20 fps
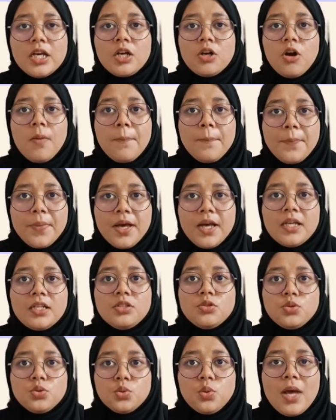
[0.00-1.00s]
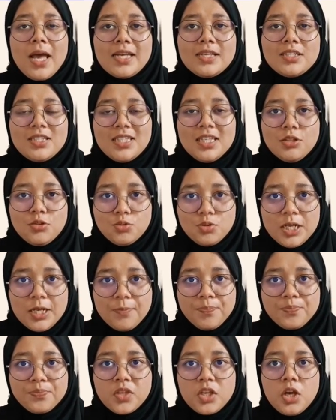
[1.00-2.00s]
compared to
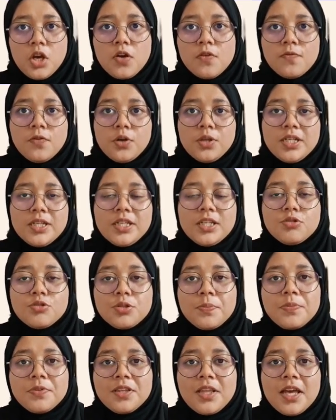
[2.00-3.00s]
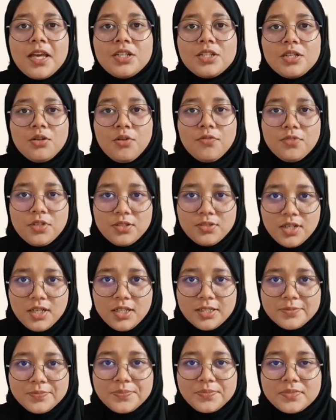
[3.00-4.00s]
ST3. For the interpretation of
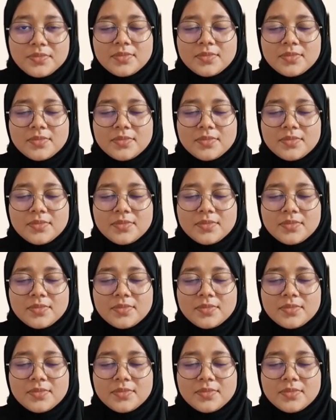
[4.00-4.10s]
result,